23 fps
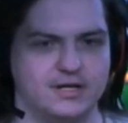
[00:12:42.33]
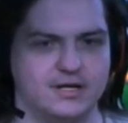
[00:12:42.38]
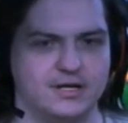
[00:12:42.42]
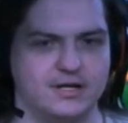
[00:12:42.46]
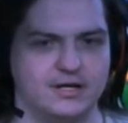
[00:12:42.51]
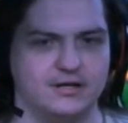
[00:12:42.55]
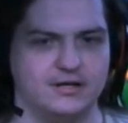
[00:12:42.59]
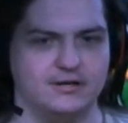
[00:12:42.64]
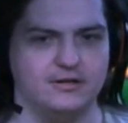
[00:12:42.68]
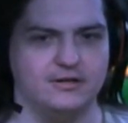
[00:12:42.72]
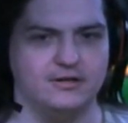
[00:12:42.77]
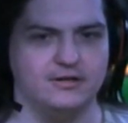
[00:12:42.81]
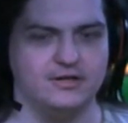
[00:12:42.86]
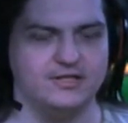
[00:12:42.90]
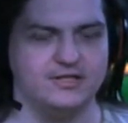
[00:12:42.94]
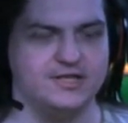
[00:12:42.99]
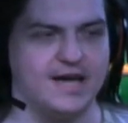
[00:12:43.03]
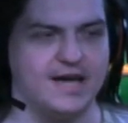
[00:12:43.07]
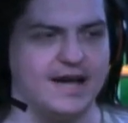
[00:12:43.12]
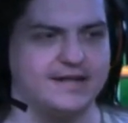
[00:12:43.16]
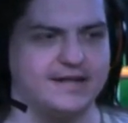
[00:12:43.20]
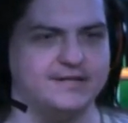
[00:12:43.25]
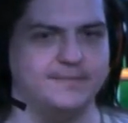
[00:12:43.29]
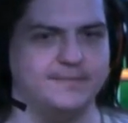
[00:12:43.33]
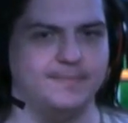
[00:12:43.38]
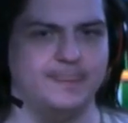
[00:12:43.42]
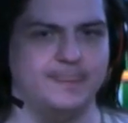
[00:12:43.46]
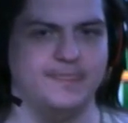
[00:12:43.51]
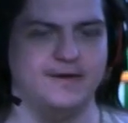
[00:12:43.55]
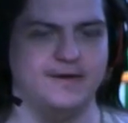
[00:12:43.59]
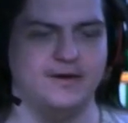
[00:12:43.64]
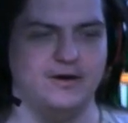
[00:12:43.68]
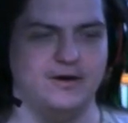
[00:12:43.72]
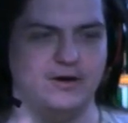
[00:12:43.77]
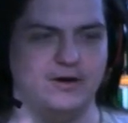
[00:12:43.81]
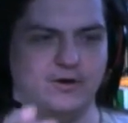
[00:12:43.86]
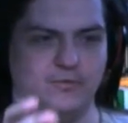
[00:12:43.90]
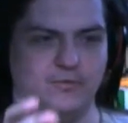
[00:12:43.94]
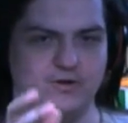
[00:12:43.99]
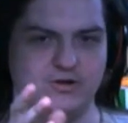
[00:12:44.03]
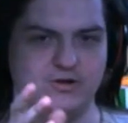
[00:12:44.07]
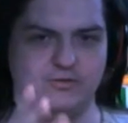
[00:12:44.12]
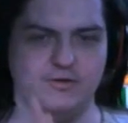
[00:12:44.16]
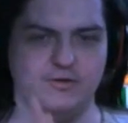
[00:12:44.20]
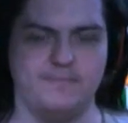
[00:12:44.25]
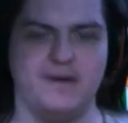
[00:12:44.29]
little exact. When
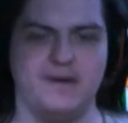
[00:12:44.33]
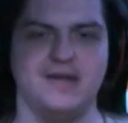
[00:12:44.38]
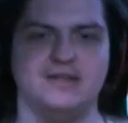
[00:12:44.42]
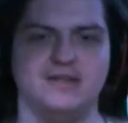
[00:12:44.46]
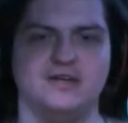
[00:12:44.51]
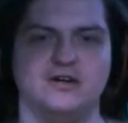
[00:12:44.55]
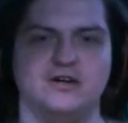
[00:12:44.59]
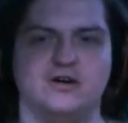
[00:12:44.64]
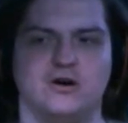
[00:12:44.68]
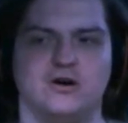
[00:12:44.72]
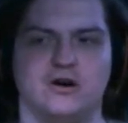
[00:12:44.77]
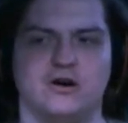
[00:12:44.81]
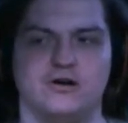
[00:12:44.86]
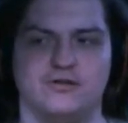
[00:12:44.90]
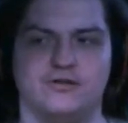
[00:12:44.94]
you're repainting a car,